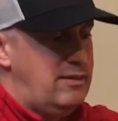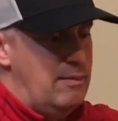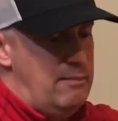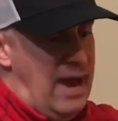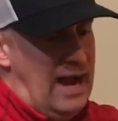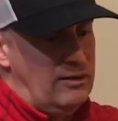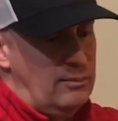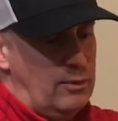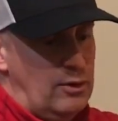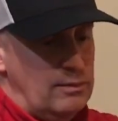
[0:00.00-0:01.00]

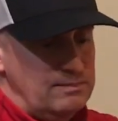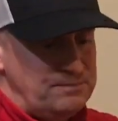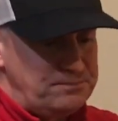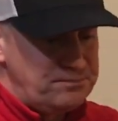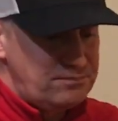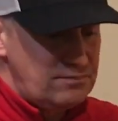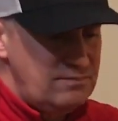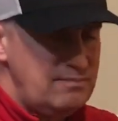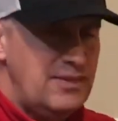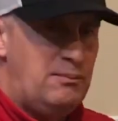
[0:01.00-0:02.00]
compactable,
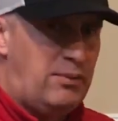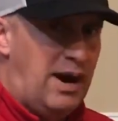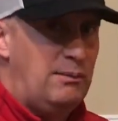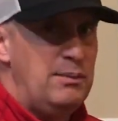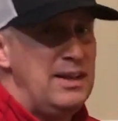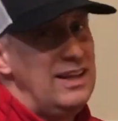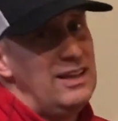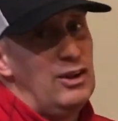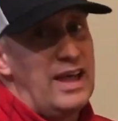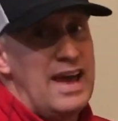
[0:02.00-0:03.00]
probably a
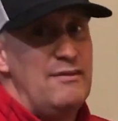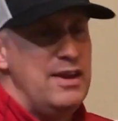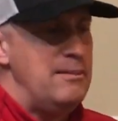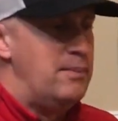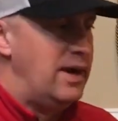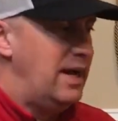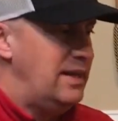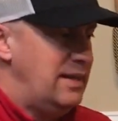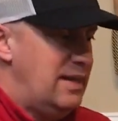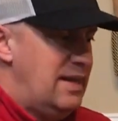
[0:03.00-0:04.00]
little heavy, but